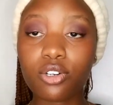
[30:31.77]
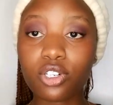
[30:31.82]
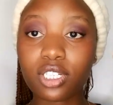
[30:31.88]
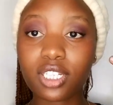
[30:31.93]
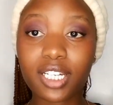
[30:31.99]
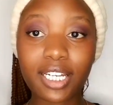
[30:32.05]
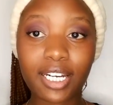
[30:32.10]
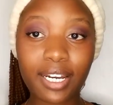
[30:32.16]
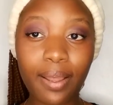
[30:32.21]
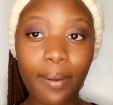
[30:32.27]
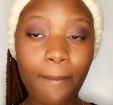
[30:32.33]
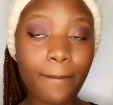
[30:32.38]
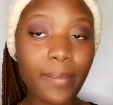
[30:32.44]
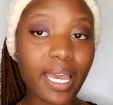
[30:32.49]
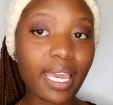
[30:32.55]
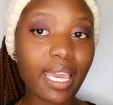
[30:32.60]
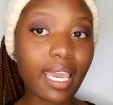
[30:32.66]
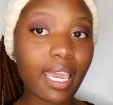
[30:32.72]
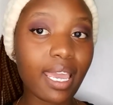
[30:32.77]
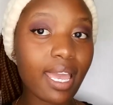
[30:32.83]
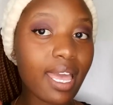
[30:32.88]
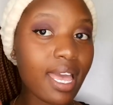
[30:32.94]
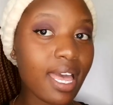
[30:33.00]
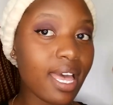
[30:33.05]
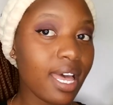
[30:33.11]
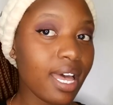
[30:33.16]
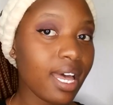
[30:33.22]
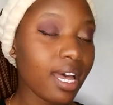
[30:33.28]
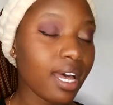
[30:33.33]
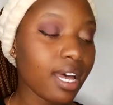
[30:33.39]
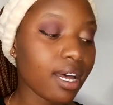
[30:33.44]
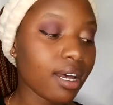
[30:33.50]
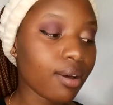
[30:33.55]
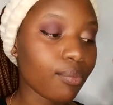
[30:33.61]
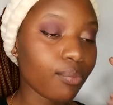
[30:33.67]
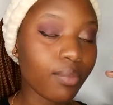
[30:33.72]
redone my
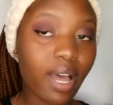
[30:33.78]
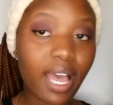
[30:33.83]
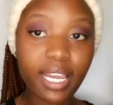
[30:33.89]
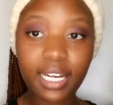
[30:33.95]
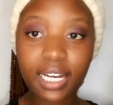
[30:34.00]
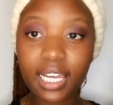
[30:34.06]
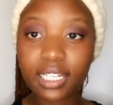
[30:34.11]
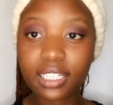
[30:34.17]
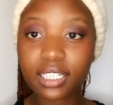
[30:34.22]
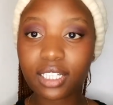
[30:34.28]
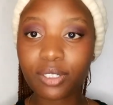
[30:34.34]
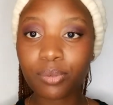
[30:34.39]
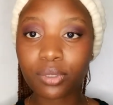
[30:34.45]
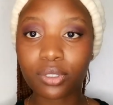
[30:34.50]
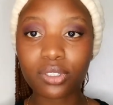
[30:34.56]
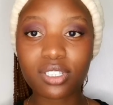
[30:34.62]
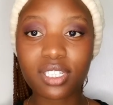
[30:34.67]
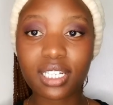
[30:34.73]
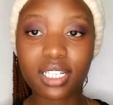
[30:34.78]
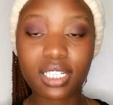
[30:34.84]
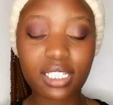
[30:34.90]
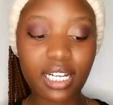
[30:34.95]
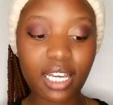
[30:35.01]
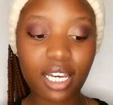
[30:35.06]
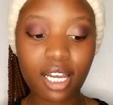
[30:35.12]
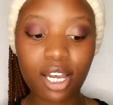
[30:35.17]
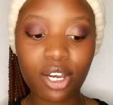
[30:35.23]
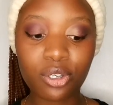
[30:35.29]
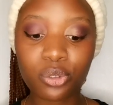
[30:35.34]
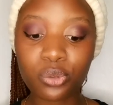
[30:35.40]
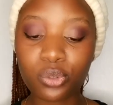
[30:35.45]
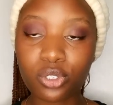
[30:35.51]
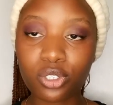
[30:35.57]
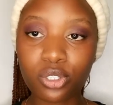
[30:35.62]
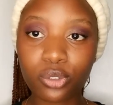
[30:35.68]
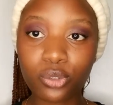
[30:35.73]
eyeliner because I didn't like how it
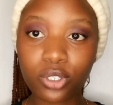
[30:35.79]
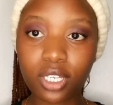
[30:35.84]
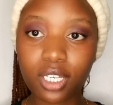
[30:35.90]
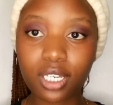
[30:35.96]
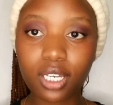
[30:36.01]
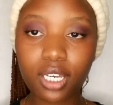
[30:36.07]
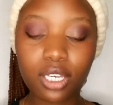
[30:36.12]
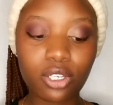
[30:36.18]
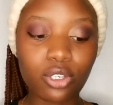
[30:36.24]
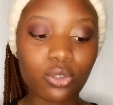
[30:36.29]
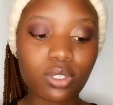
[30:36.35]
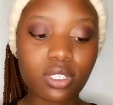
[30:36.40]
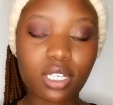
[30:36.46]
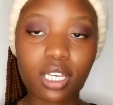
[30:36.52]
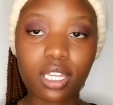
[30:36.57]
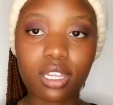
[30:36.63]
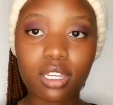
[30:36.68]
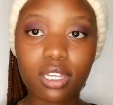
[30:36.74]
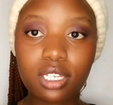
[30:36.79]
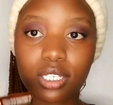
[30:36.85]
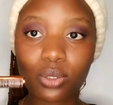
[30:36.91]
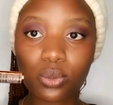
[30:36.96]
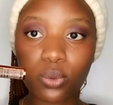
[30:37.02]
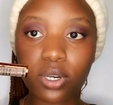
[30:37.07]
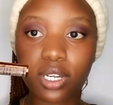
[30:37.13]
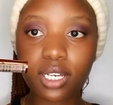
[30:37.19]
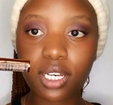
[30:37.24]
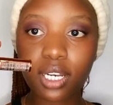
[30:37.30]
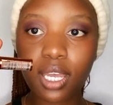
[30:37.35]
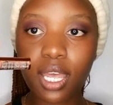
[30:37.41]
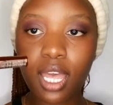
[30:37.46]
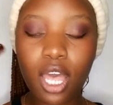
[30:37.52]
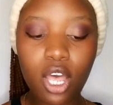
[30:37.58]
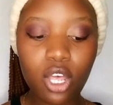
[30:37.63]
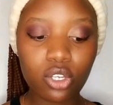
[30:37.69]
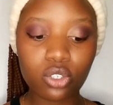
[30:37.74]
was looking using this one.
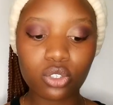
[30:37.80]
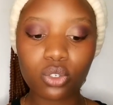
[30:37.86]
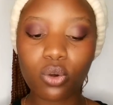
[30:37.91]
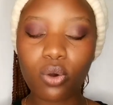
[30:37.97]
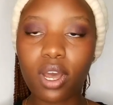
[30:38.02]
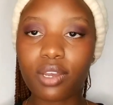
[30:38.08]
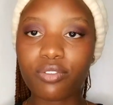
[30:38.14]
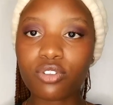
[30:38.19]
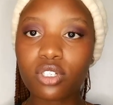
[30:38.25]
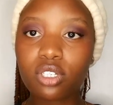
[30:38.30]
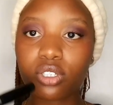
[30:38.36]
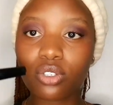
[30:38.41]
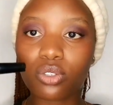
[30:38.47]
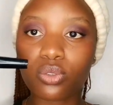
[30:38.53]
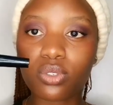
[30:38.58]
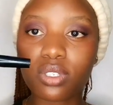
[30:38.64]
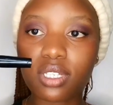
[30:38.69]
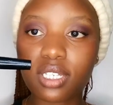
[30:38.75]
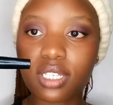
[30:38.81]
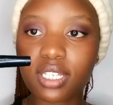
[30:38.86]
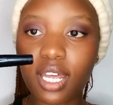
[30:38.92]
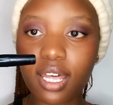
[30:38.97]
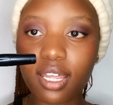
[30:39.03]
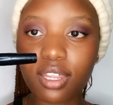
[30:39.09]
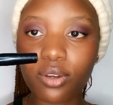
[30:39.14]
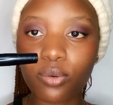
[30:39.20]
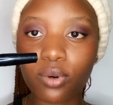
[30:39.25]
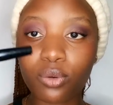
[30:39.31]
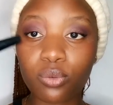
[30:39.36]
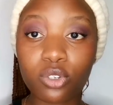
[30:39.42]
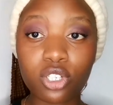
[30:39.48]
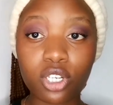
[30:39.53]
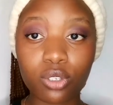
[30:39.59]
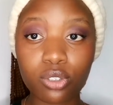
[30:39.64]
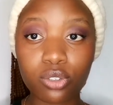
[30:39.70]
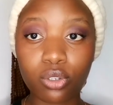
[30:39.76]
So I've just used this other one,
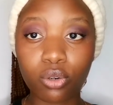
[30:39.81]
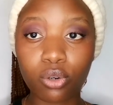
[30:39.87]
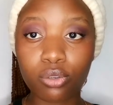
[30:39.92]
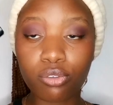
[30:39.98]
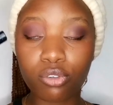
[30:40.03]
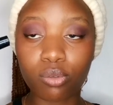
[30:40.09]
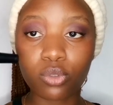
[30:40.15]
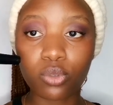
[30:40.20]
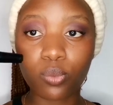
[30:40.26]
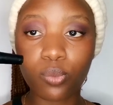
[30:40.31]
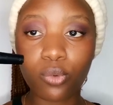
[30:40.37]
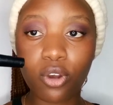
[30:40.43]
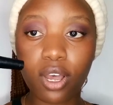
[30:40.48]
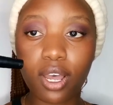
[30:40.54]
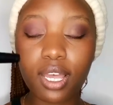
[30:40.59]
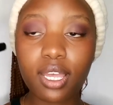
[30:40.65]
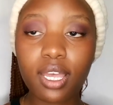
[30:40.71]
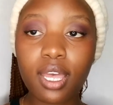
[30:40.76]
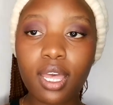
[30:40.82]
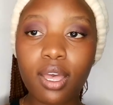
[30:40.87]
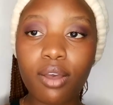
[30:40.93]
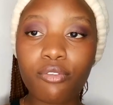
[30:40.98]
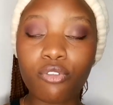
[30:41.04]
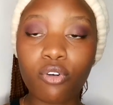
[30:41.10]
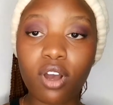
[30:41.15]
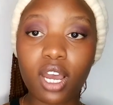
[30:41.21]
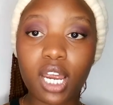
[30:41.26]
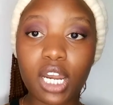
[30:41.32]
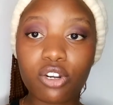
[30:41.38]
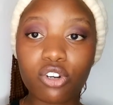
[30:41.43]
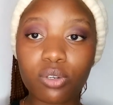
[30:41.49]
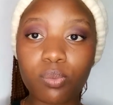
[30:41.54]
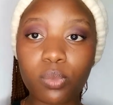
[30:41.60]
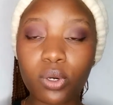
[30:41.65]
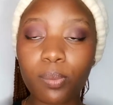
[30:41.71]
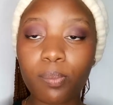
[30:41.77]
which I also got from Dubois for
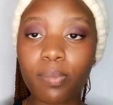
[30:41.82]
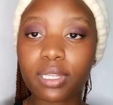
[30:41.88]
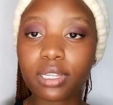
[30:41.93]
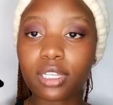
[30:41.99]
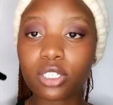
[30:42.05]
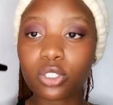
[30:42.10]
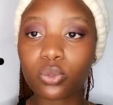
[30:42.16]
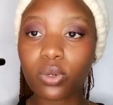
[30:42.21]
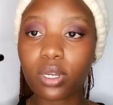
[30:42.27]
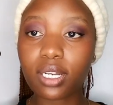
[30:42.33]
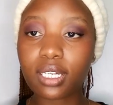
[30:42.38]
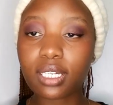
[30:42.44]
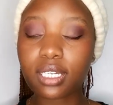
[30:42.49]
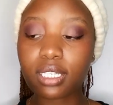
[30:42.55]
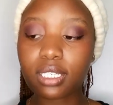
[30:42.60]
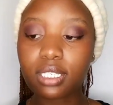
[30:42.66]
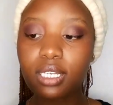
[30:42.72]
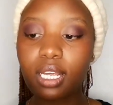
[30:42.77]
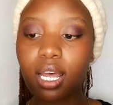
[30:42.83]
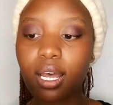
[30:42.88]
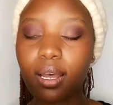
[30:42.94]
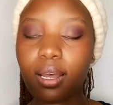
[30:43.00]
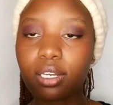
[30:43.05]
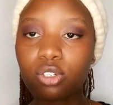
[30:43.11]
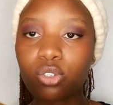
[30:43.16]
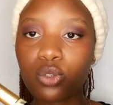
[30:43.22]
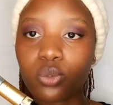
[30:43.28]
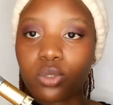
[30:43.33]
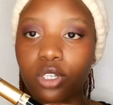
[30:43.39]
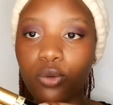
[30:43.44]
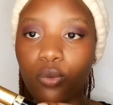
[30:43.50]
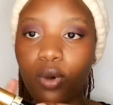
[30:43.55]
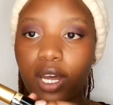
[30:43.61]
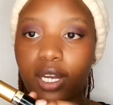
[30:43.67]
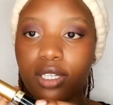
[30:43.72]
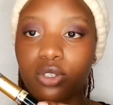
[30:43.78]
100 bob, but this one is
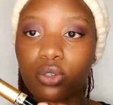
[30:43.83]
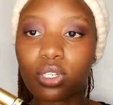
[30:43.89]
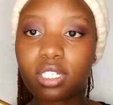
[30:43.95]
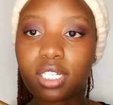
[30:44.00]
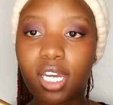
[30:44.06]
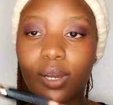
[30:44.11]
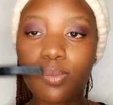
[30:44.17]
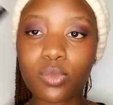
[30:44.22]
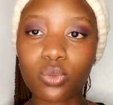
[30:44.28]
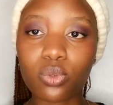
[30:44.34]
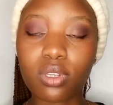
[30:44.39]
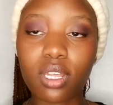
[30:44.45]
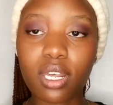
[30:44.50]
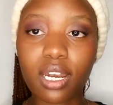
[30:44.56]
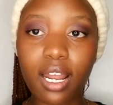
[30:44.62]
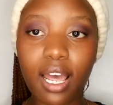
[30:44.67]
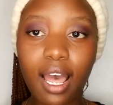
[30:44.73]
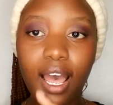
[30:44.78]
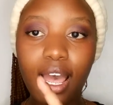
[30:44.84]
2-in-1. So it comes with an